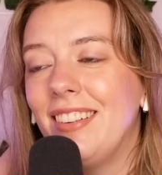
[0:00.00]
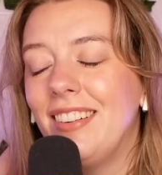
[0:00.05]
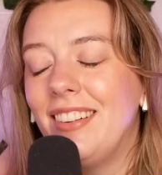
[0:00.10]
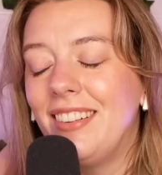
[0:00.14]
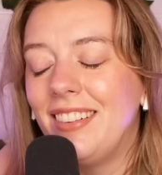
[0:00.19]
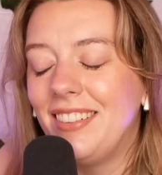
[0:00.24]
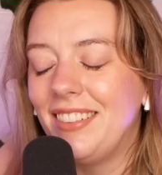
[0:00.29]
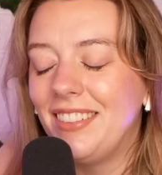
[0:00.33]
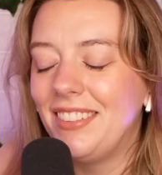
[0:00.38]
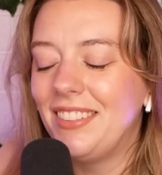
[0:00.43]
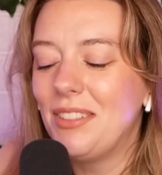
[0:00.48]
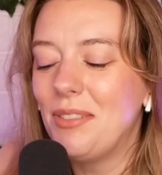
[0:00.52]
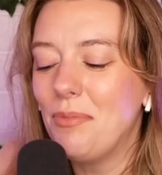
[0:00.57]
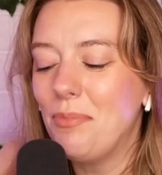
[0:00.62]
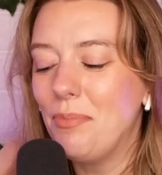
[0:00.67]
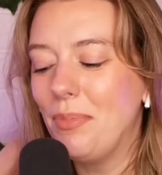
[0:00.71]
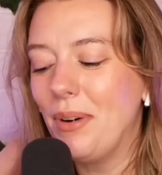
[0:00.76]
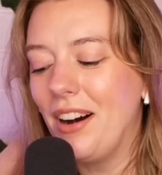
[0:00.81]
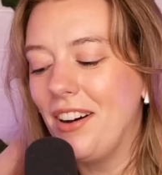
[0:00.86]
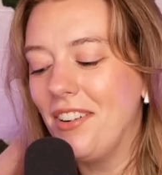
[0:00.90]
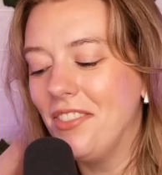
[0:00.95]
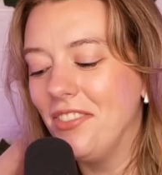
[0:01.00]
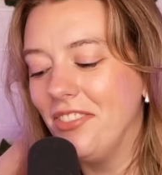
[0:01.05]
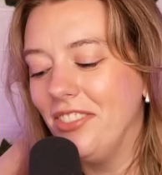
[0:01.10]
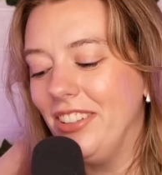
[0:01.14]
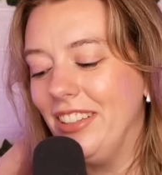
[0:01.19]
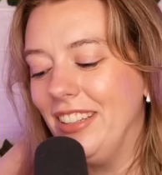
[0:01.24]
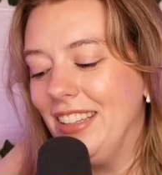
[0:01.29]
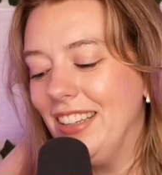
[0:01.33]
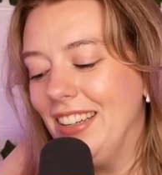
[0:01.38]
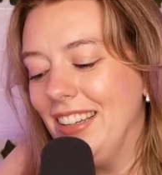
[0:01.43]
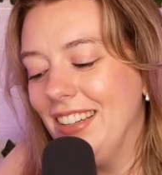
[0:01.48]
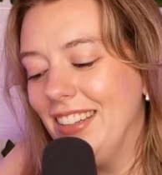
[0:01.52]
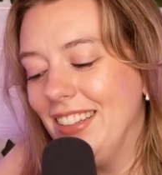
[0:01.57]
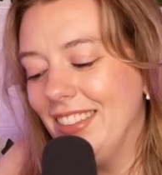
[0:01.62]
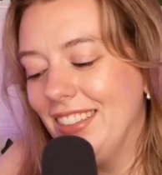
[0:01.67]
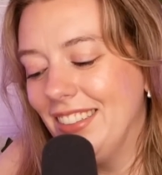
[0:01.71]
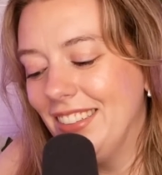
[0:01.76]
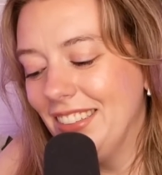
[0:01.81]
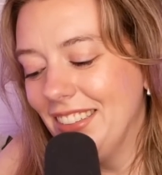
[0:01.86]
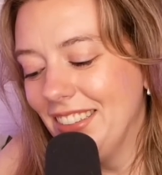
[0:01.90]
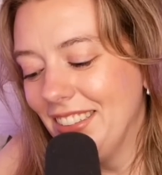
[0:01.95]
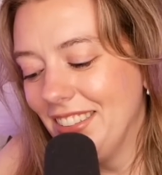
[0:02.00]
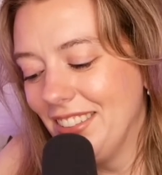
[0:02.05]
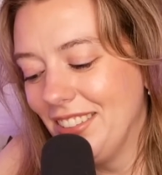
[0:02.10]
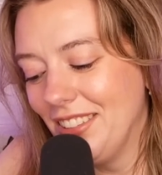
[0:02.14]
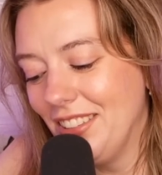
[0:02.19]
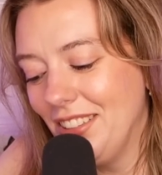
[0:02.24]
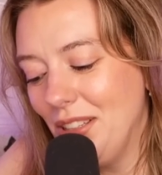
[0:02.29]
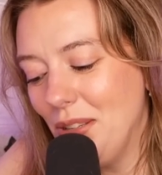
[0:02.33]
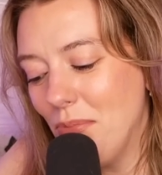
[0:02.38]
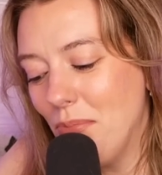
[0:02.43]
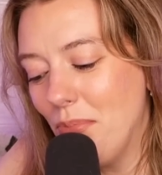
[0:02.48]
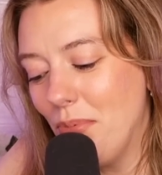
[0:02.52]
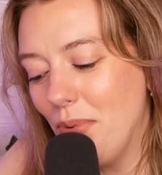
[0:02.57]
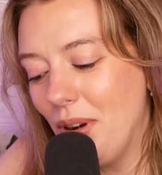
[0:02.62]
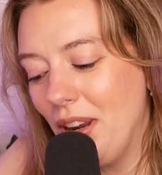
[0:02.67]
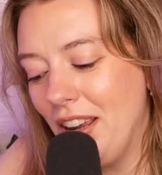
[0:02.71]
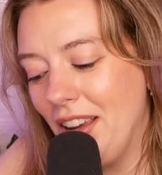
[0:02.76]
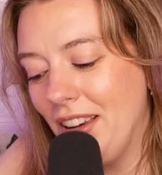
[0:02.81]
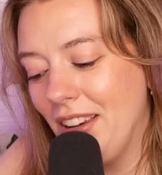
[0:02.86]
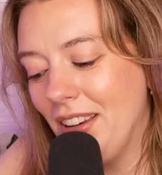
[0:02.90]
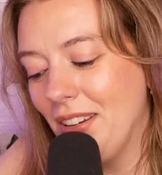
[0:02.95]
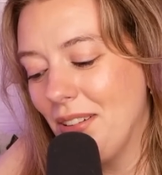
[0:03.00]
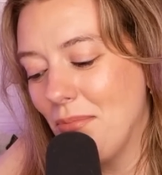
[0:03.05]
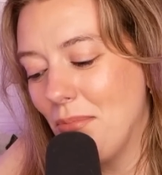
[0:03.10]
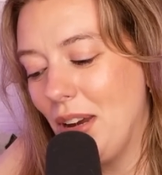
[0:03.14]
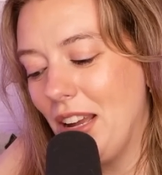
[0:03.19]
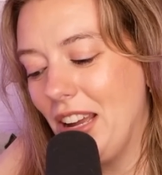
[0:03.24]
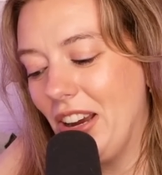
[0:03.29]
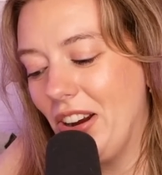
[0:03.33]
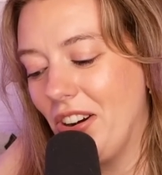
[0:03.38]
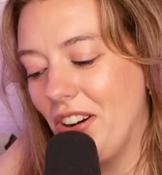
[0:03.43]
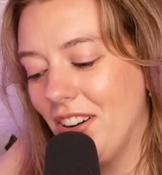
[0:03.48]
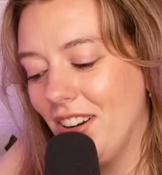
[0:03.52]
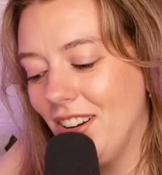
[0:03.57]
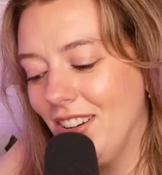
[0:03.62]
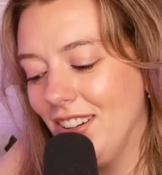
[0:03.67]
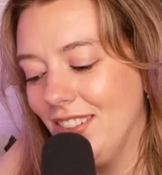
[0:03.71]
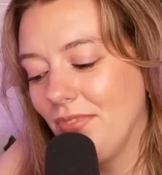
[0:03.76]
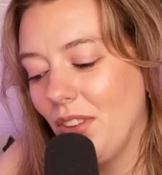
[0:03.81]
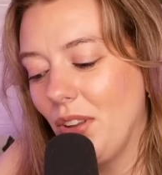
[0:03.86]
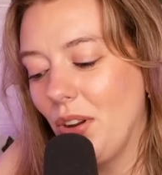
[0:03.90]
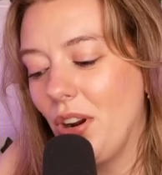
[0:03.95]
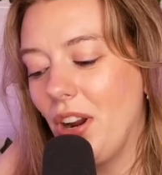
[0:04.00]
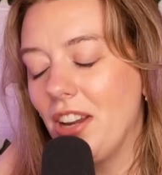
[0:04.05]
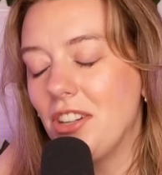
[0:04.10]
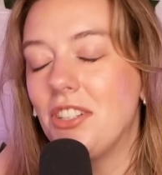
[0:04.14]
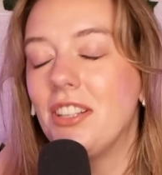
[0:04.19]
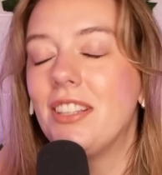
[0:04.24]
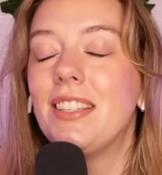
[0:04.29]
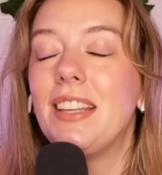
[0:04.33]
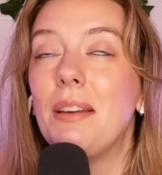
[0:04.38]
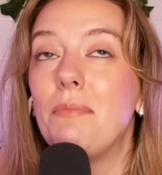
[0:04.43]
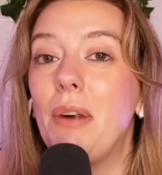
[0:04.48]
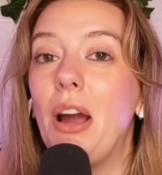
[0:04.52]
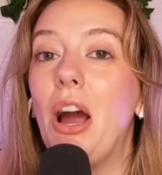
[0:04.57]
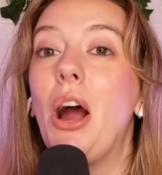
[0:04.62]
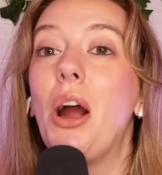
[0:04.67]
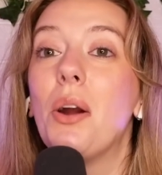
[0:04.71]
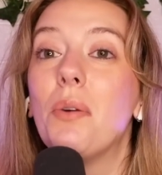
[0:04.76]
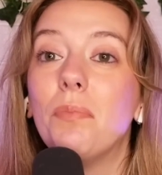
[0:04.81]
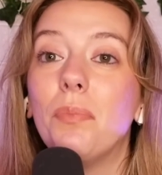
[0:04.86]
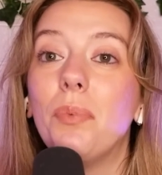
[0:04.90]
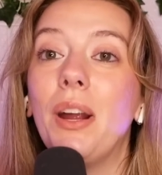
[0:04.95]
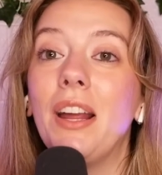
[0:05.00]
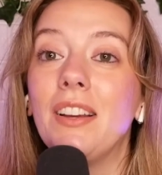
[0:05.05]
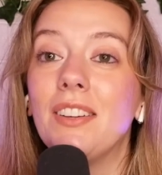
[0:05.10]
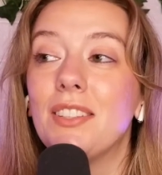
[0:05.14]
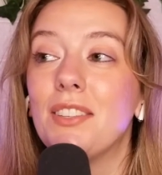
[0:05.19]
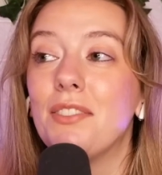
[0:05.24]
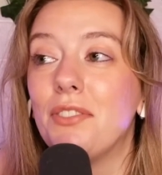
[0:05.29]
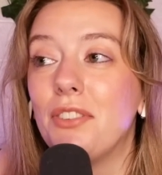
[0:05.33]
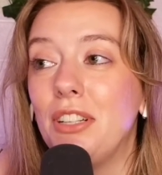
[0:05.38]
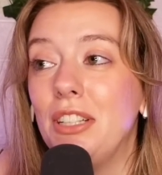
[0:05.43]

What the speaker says: Oh, Buffy. You break my heart. Or I should say my heart breaks for